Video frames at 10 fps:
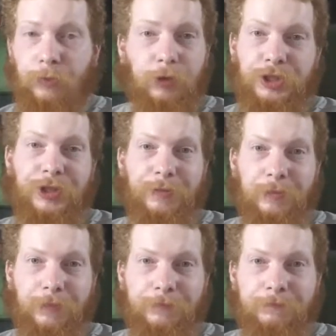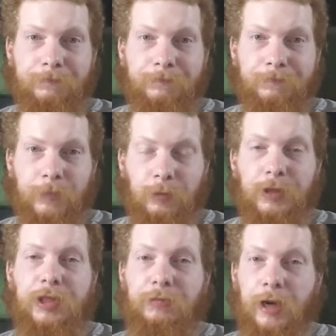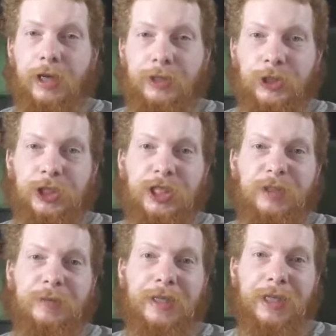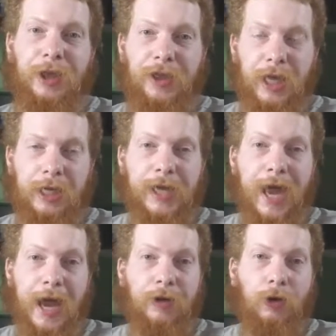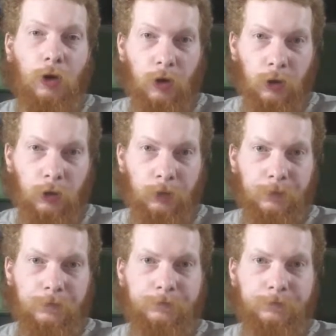bullshitting people. Which is why socialism is a thing at all.